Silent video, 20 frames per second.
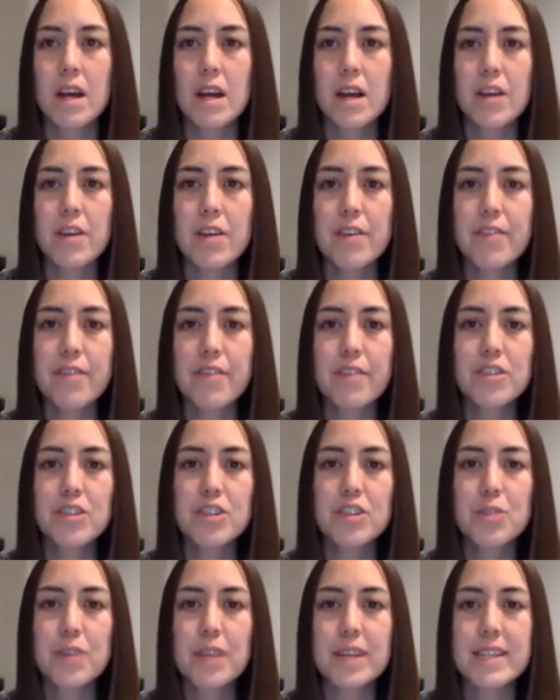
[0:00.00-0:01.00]
your
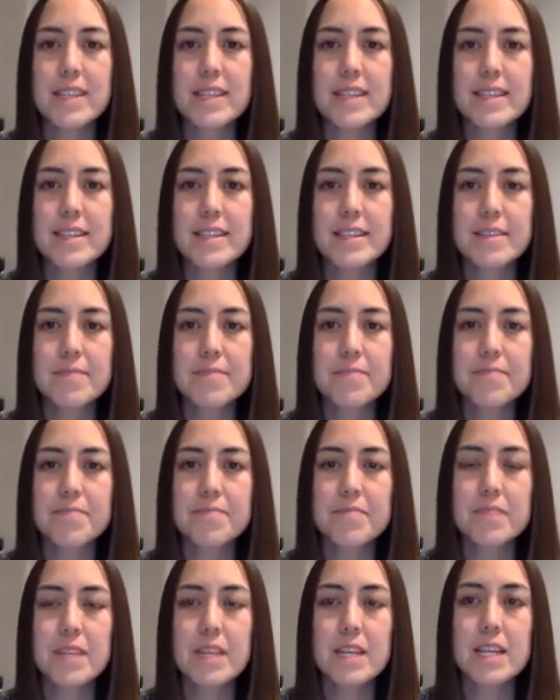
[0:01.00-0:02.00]
first choice
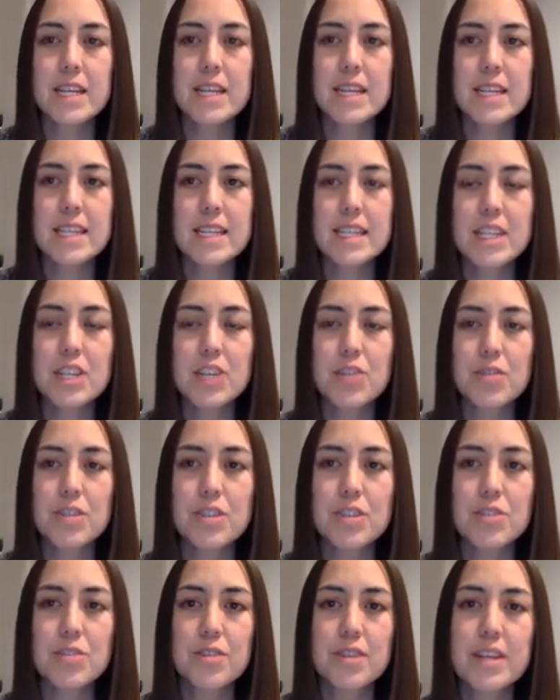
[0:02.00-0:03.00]
is the short
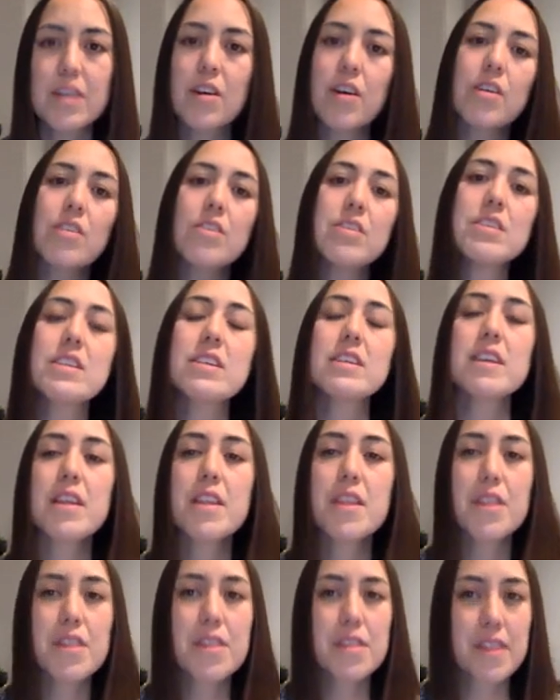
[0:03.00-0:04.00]
story called
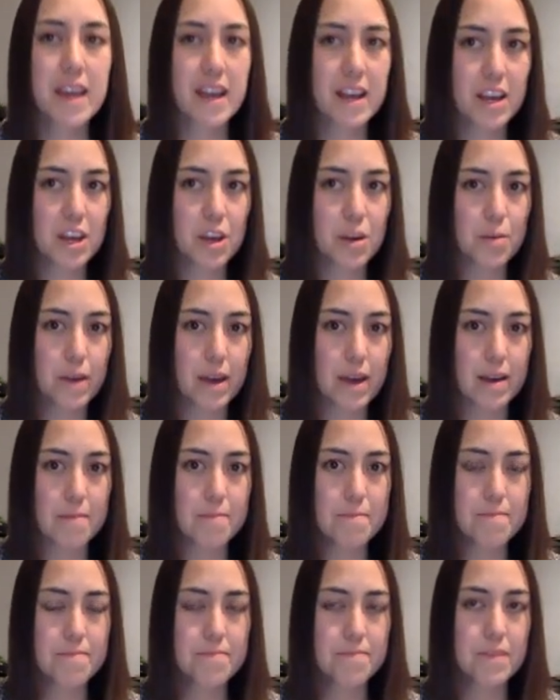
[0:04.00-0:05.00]
Thank You,
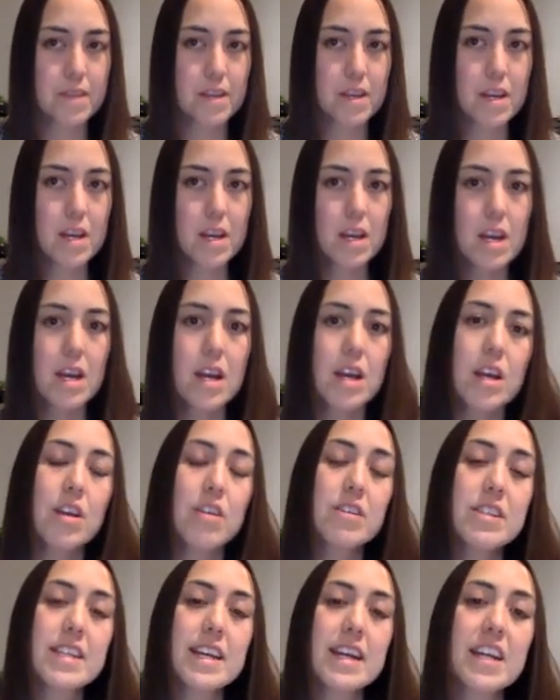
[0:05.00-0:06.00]
Ma'am.
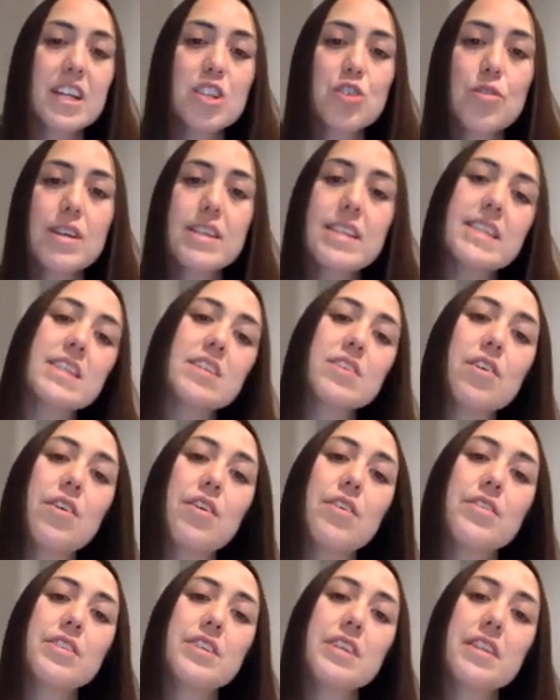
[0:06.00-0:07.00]
Your second choice is
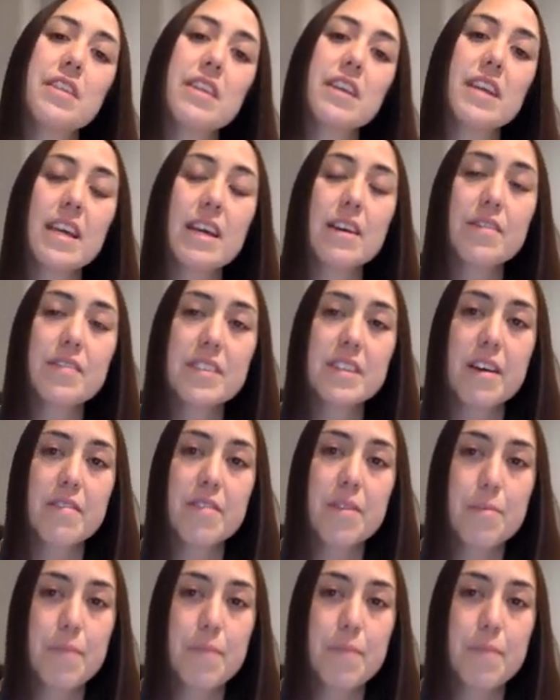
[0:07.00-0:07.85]
called The Gift of the